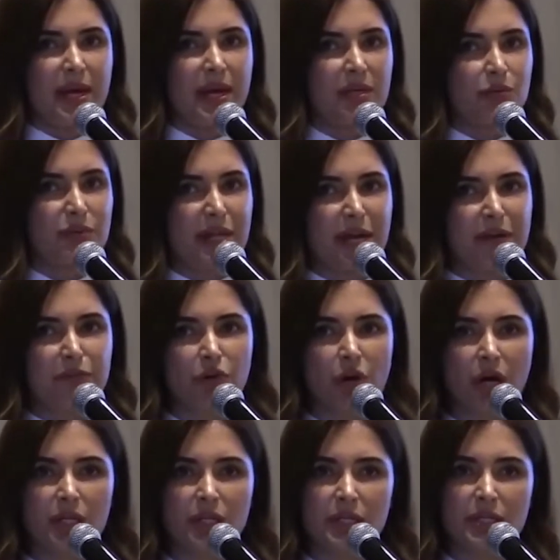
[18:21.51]
and we have
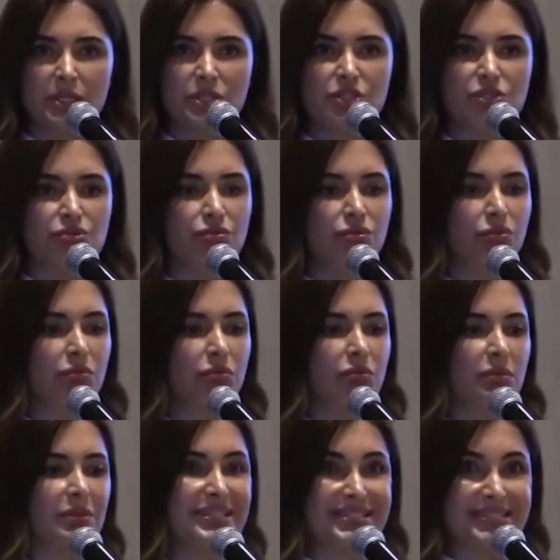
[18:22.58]
gone into
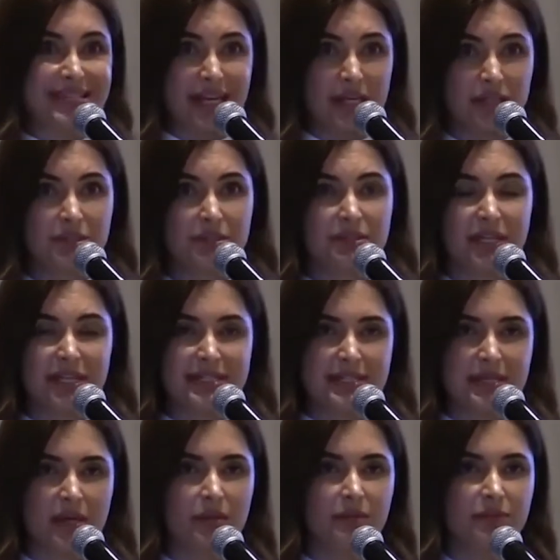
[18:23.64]
the cell
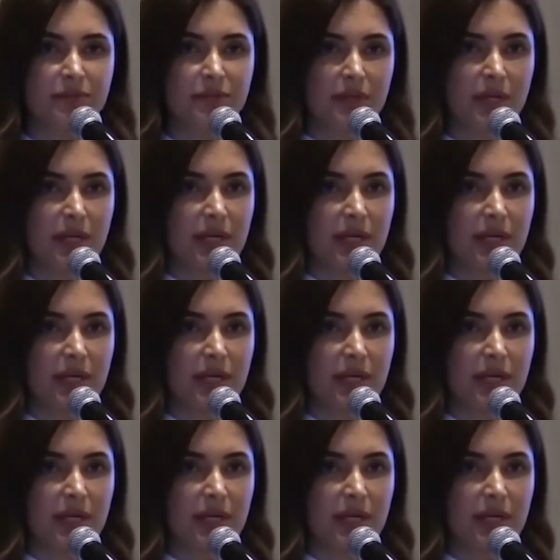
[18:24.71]
itself,